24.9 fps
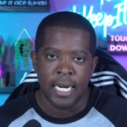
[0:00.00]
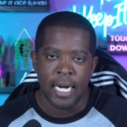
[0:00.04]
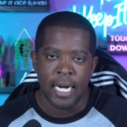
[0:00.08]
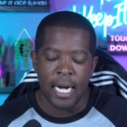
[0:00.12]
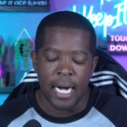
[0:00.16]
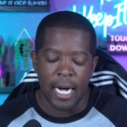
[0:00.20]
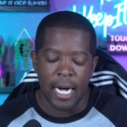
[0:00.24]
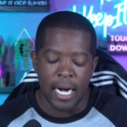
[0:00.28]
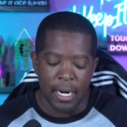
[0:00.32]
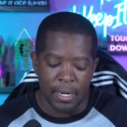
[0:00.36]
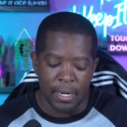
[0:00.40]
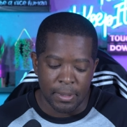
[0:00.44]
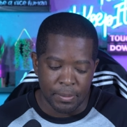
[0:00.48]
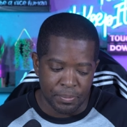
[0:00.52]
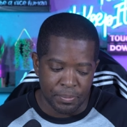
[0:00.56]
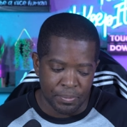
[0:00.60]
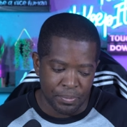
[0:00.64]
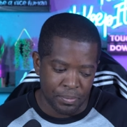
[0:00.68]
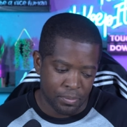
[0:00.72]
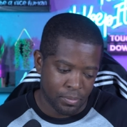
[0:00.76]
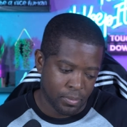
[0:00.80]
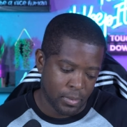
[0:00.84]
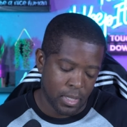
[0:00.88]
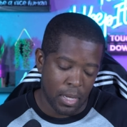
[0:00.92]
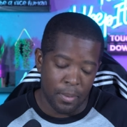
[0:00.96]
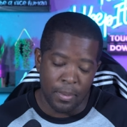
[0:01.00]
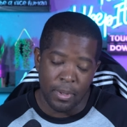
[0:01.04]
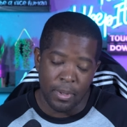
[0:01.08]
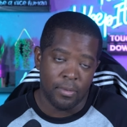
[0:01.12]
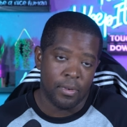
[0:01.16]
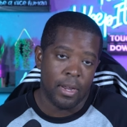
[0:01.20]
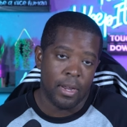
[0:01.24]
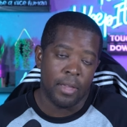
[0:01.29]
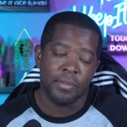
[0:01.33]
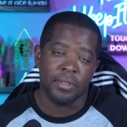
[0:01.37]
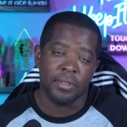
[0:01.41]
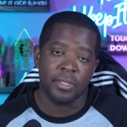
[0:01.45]
Um, I
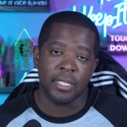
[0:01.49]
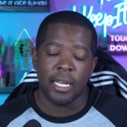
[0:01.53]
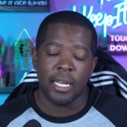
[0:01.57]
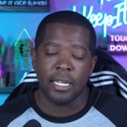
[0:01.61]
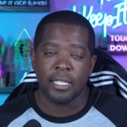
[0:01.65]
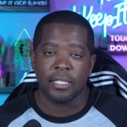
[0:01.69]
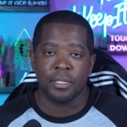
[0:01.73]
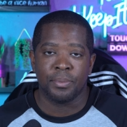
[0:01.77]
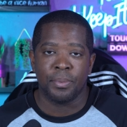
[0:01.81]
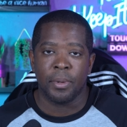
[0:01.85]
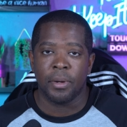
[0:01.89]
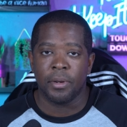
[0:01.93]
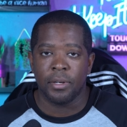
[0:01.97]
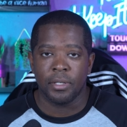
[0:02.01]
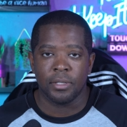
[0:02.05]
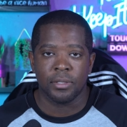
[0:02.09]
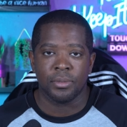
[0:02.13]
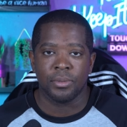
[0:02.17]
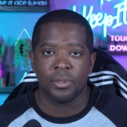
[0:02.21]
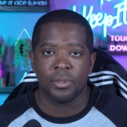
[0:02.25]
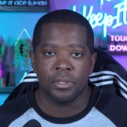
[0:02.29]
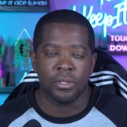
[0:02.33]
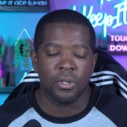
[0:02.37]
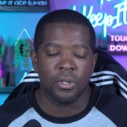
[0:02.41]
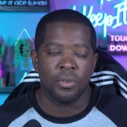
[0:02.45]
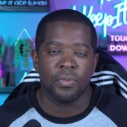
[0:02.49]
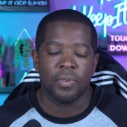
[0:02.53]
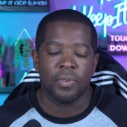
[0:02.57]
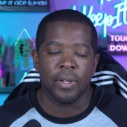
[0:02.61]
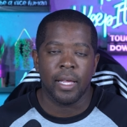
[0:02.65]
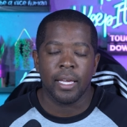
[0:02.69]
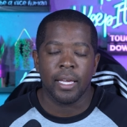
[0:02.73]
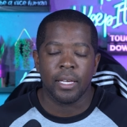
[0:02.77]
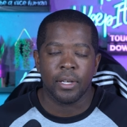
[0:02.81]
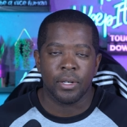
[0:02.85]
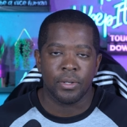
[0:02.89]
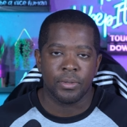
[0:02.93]
mean, Ravens got experience with Joe
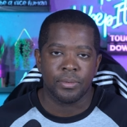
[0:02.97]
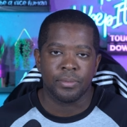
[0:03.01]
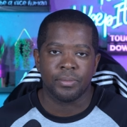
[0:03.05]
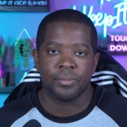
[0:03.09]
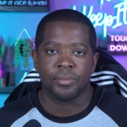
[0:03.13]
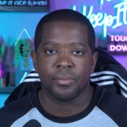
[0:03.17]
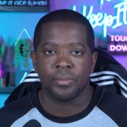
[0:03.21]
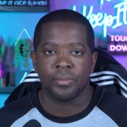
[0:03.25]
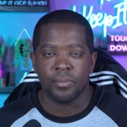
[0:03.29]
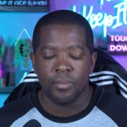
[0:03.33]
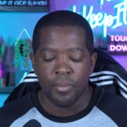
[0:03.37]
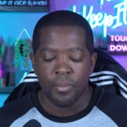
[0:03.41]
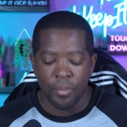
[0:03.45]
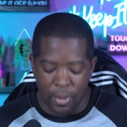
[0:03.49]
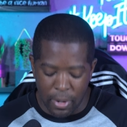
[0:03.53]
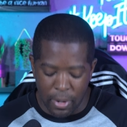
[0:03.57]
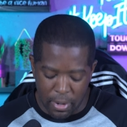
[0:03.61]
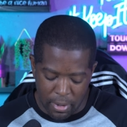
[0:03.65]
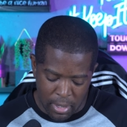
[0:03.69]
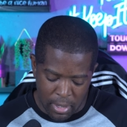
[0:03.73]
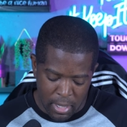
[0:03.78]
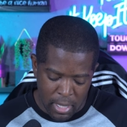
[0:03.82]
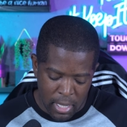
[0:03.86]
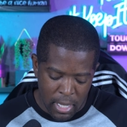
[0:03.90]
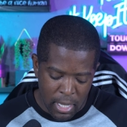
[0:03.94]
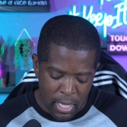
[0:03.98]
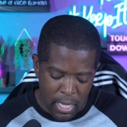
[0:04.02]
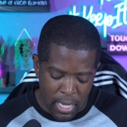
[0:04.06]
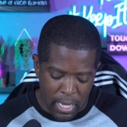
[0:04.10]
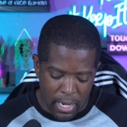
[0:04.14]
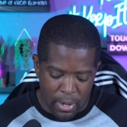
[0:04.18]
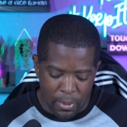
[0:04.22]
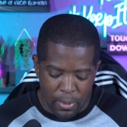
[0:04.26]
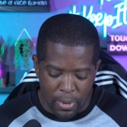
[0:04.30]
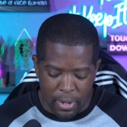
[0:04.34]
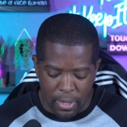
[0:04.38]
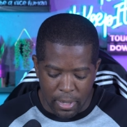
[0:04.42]
Flacco. But
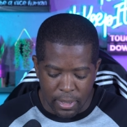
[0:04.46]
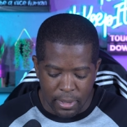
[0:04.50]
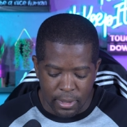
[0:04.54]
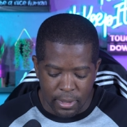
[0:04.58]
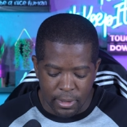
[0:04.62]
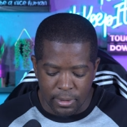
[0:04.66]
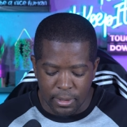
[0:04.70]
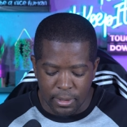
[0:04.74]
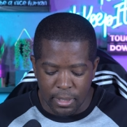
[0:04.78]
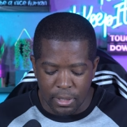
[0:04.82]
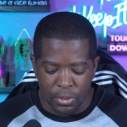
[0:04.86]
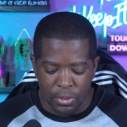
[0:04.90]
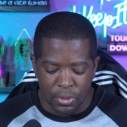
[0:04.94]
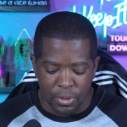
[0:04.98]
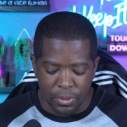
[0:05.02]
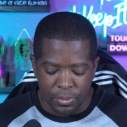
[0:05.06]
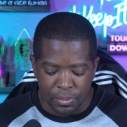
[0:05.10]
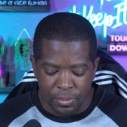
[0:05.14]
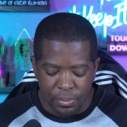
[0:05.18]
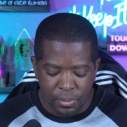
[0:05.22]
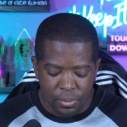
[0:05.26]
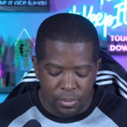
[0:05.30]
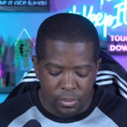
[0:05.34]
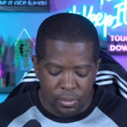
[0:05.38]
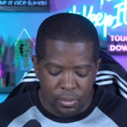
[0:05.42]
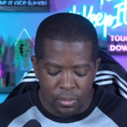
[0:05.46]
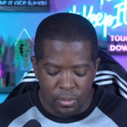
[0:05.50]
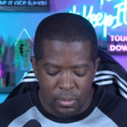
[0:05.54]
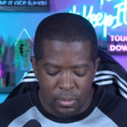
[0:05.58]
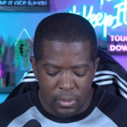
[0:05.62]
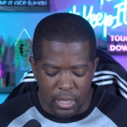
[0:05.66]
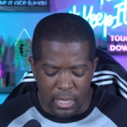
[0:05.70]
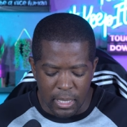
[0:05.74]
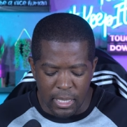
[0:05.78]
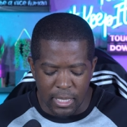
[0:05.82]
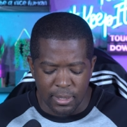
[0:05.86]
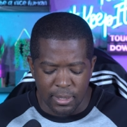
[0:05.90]
anyway, continuing.
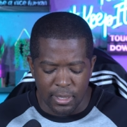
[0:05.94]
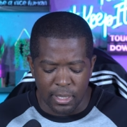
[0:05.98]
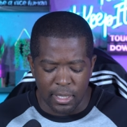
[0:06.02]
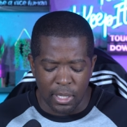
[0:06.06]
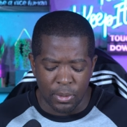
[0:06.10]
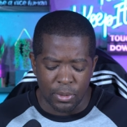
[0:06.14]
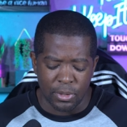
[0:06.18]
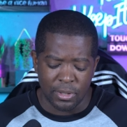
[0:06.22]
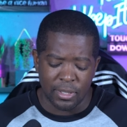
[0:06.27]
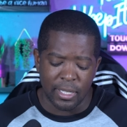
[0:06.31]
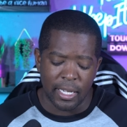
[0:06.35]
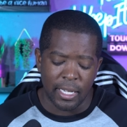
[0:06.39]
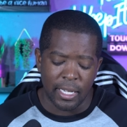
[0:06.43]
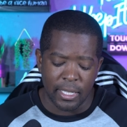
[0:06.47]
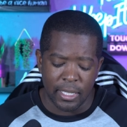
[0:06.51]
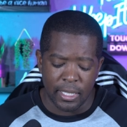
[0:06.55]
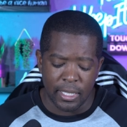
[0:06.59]
He said they were saying